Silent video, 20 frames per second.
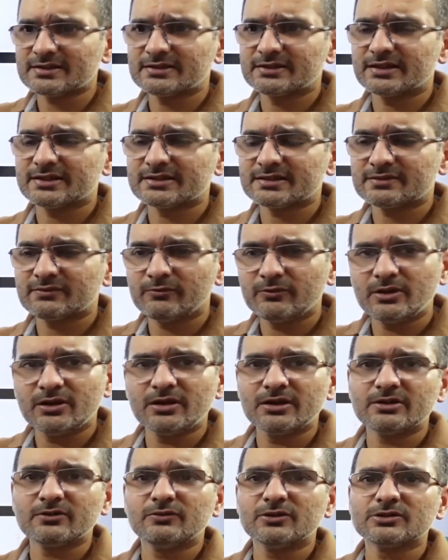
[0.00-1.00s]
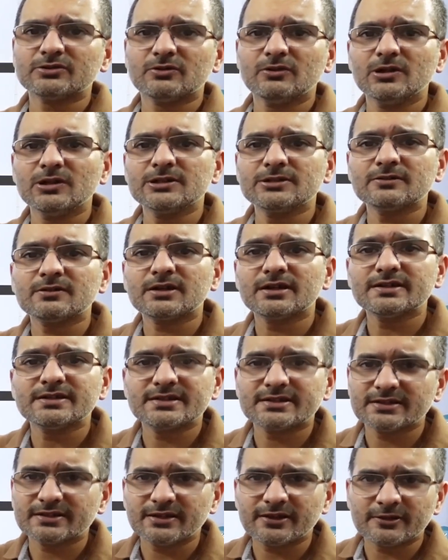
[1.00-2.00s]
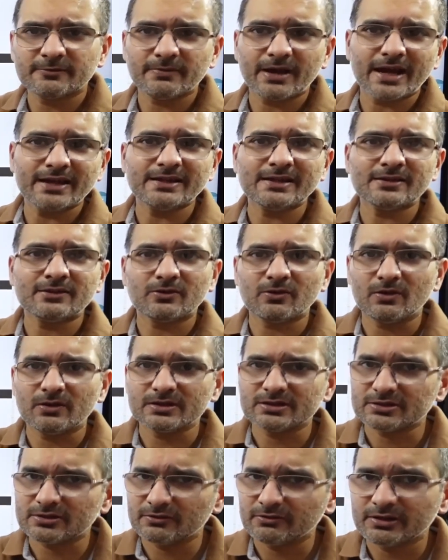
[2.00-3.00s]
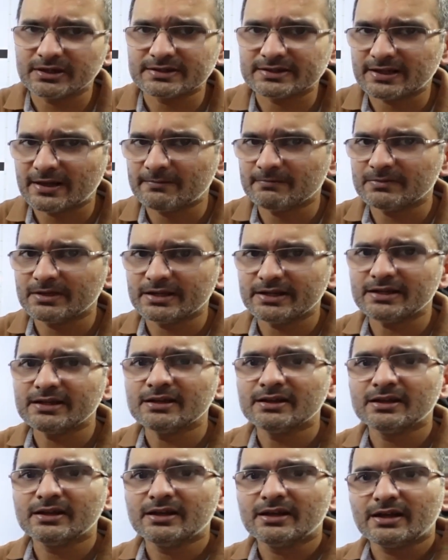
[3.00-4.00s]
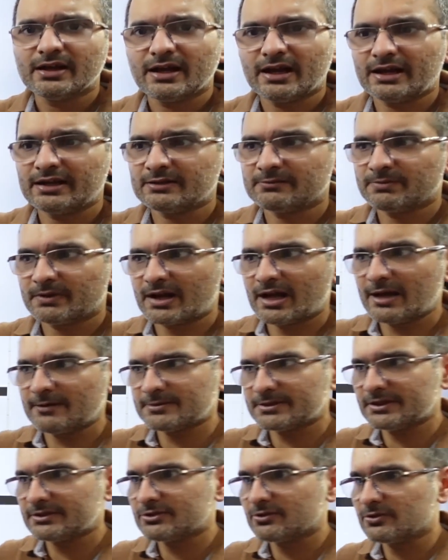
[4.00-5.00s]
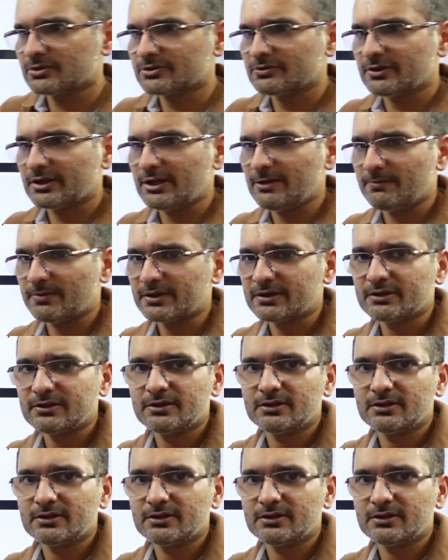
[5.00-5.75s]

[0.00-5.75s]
this word was also considered by the Constituent Assembly, and perhaps they chose to keep it.